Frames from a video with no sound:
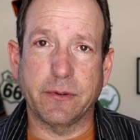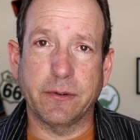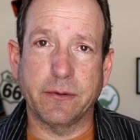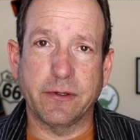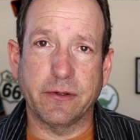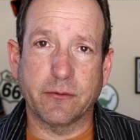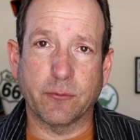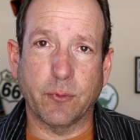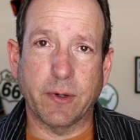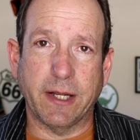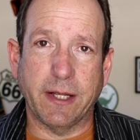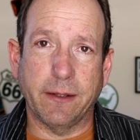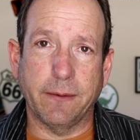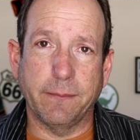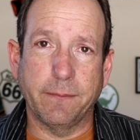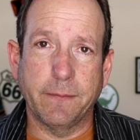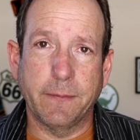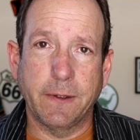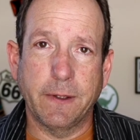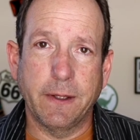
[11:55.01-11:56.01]
road as well.
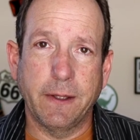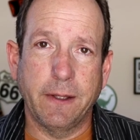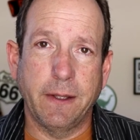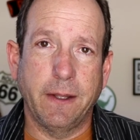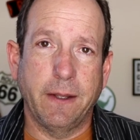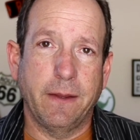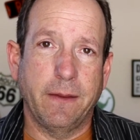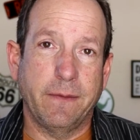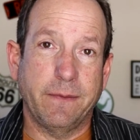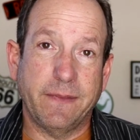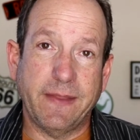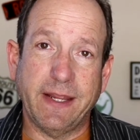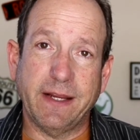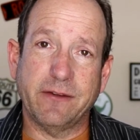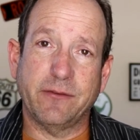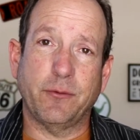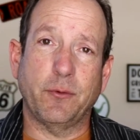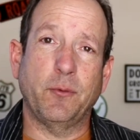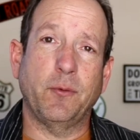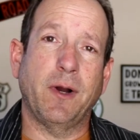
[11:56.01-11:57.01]

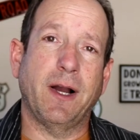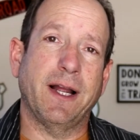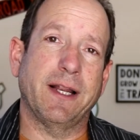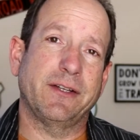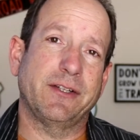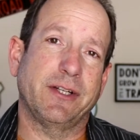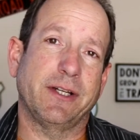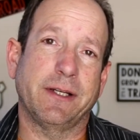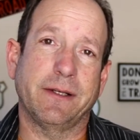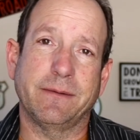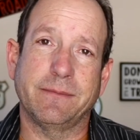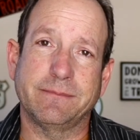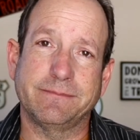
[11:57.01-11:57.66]
Thanks for watching.